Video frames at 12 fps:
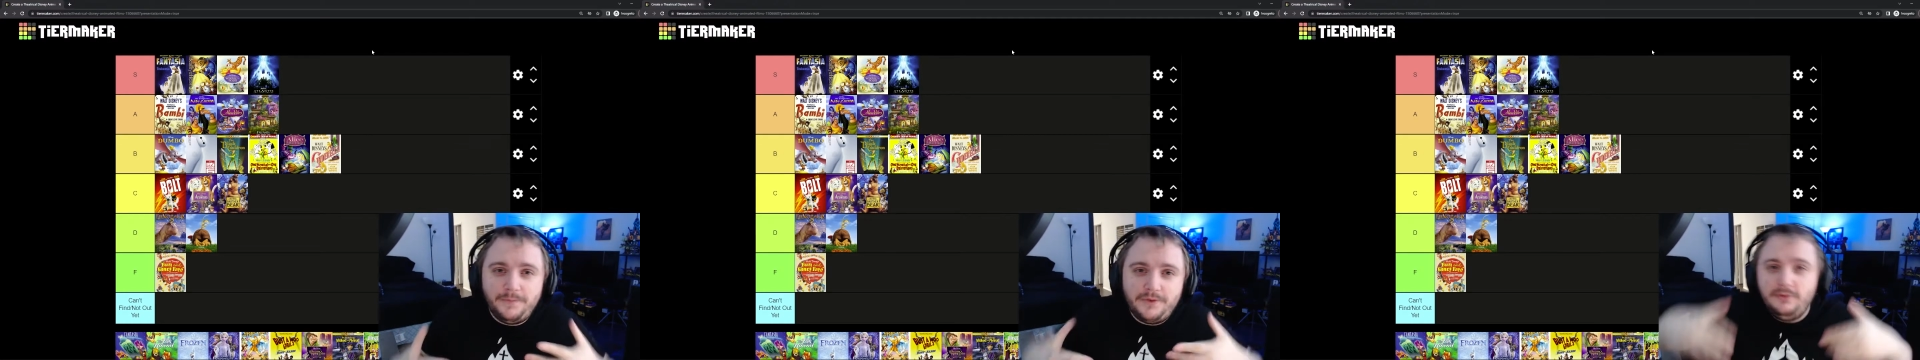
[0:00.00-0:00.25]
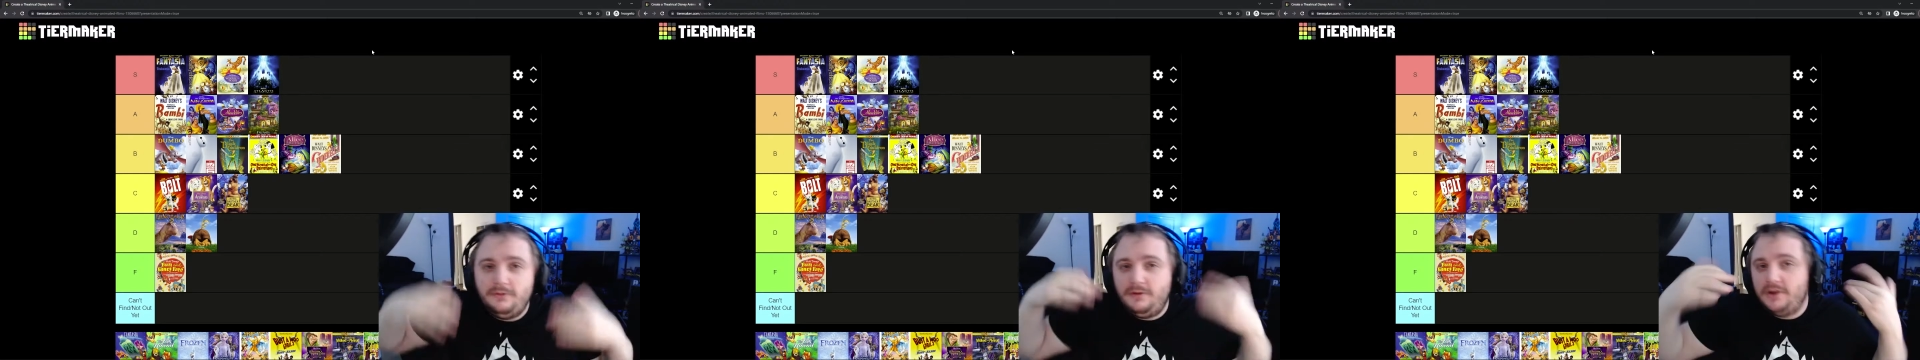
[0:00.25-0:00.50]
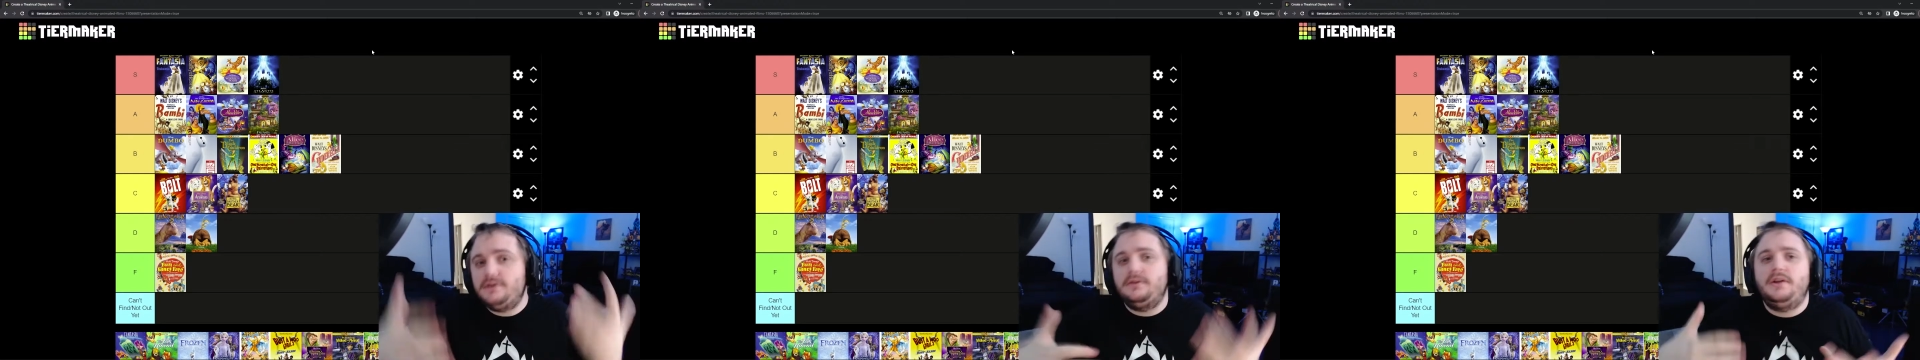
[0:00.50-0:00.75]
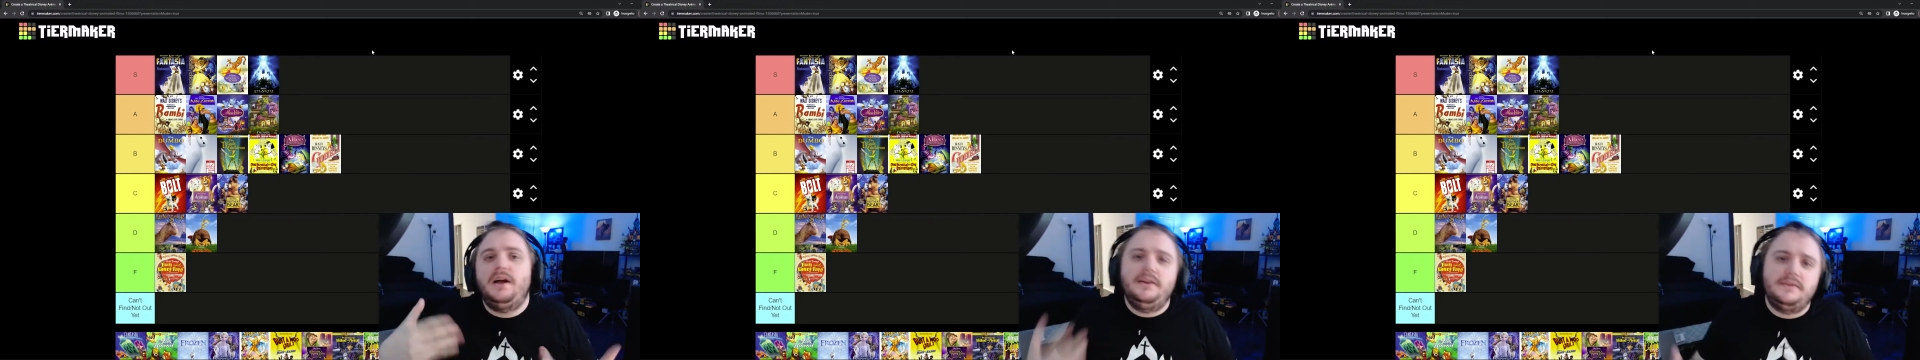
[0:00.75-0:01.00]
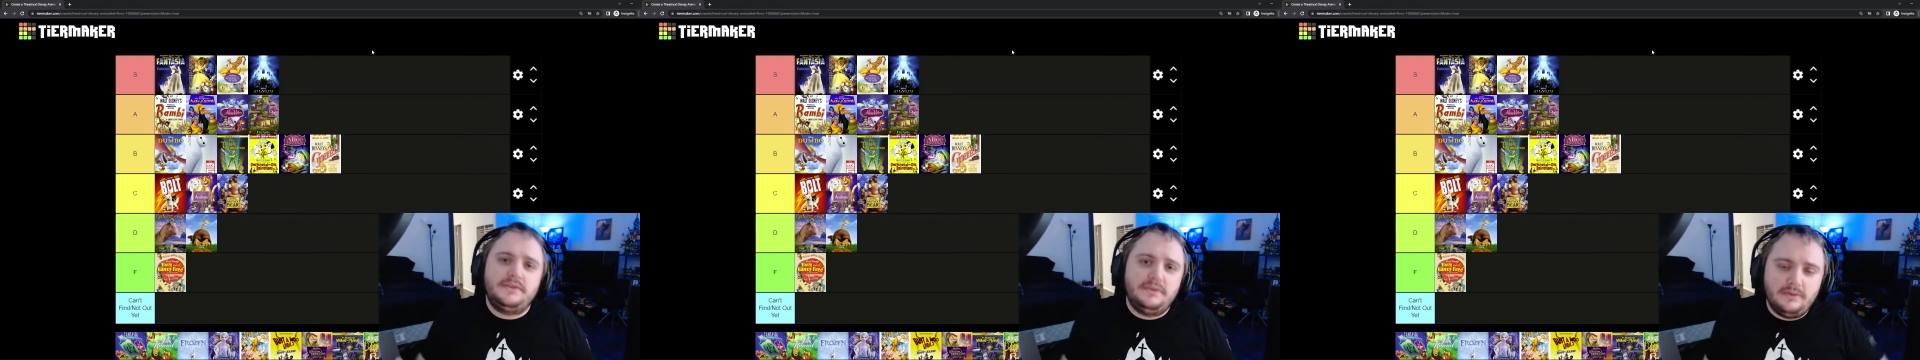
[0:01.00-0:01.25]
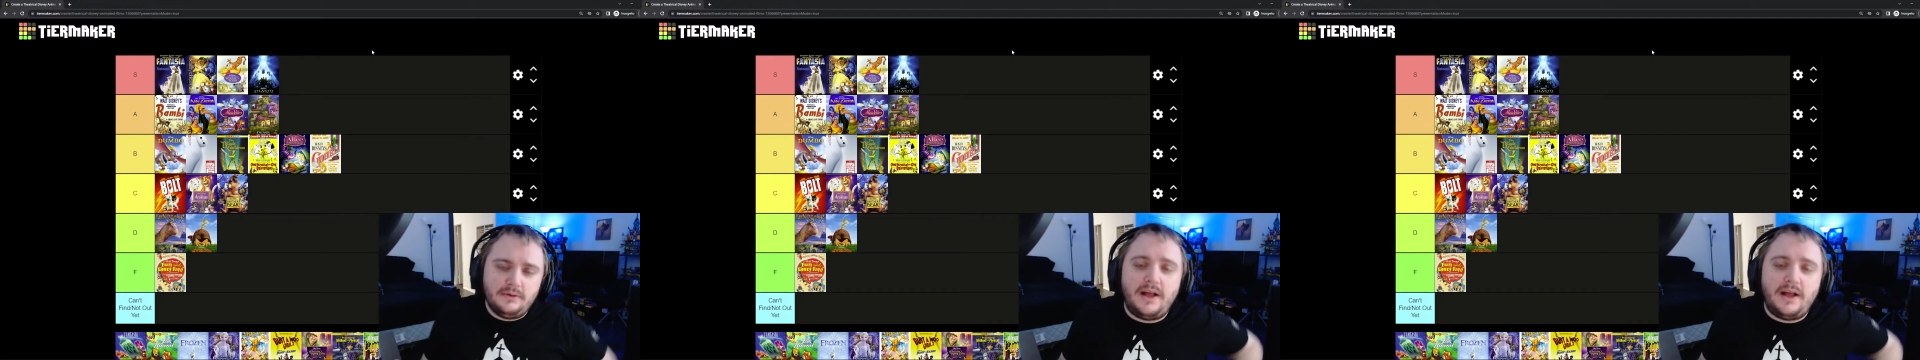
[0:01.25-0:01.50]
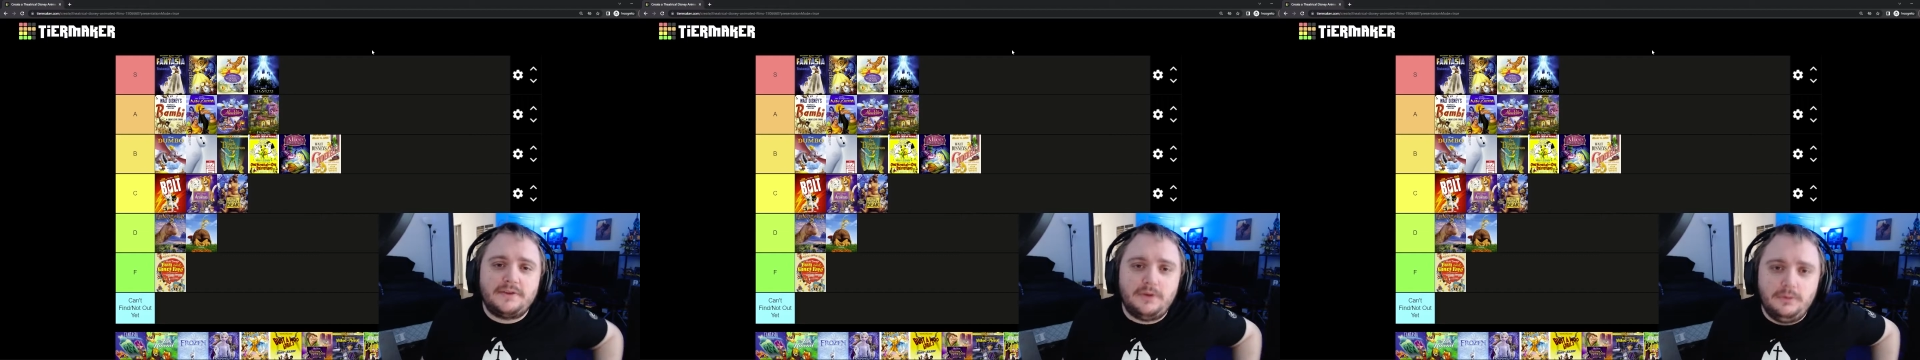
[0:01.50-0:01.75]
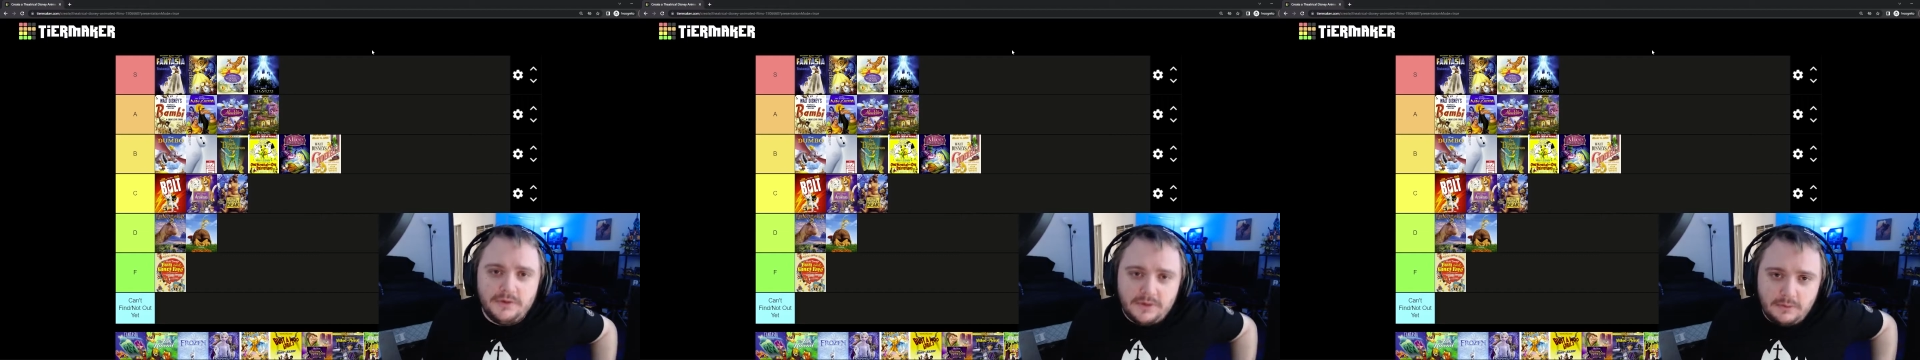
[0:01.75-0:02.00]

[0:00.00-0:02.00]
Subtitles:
to visualize classical music,